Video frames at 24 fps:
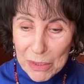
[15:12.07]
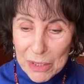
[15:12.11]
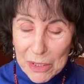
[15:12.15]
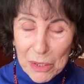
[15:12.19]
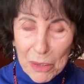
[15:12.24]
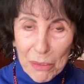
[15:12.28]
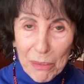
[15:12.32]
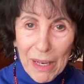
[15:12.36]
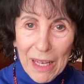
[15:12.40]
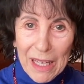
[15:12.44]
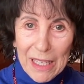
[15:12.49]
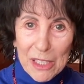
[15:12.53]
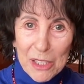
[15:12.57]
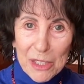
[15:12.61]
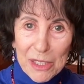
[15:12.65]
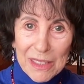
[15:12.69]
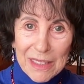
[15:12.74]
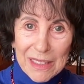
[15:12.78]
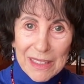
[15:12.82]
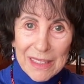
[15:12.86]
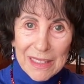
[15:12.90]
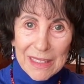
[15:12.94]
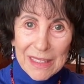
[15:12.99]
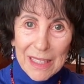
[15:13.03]

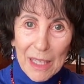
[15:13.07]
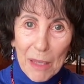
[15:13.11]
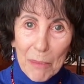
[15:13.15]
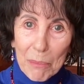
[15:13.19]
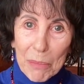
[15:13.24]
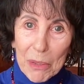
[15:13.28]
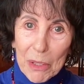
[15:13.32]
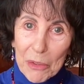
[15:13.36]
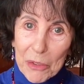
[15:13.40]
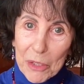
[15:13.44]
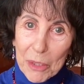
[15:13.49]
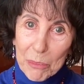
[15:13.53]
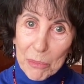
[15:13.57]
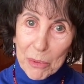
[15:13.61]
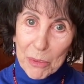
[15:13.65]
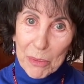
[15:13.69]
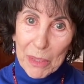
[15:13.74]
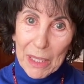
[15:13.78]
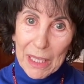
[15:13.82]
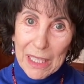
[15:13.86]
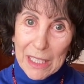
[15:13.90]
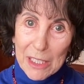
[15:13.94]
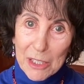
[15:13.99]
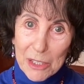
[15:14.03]
interactions that build up a
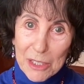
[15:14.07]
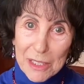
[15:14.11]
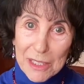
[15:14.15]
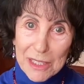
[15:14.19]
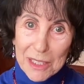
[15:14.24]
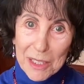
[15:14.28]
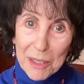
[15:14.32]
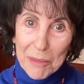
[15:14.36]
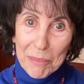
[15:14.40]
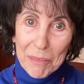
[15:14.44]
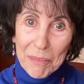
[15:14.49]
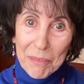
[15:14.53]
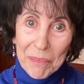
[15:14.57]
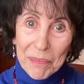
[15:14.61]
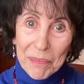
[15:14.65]
relationship.